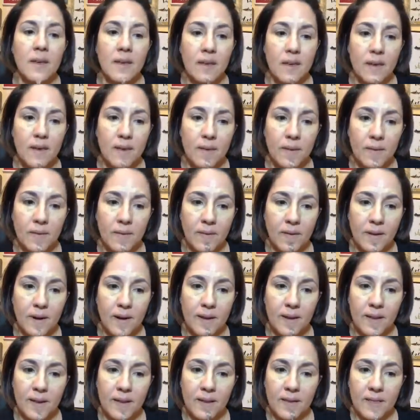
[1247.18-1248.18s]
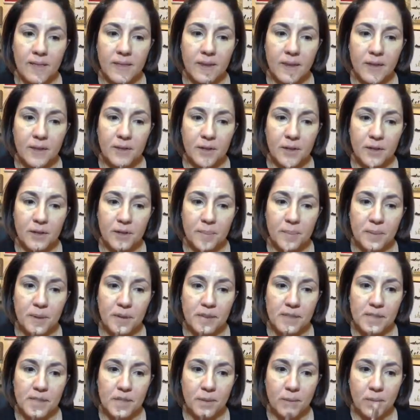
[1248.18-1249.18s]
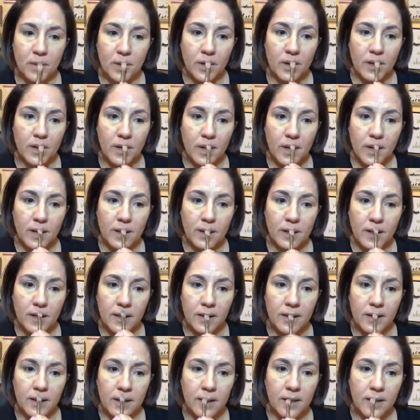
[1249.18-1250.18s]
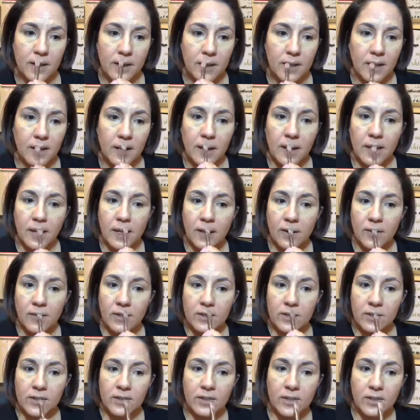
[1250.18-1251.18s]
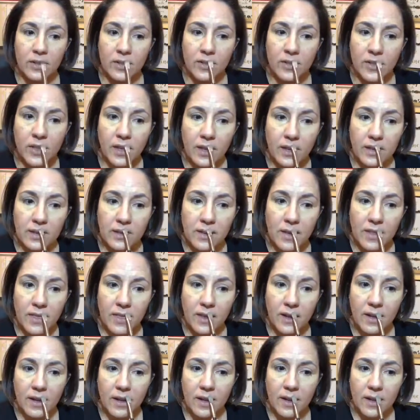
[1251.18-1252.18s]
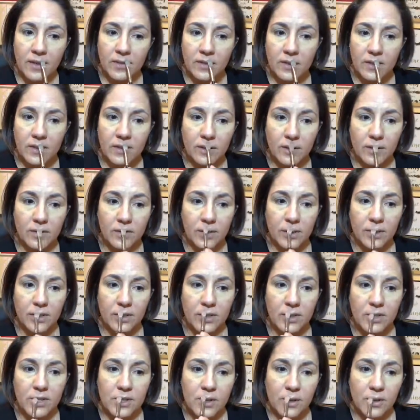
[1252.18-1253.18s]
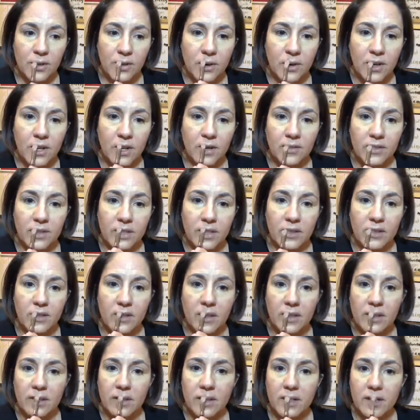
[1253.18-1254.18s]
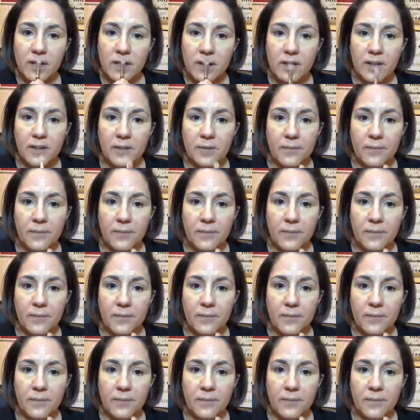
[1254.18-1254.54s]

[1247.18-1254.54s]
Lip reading: And then we're gonna hit the other spots that we're gonna highlight, which is a good thing because I think I have a little root intruder coming in right there.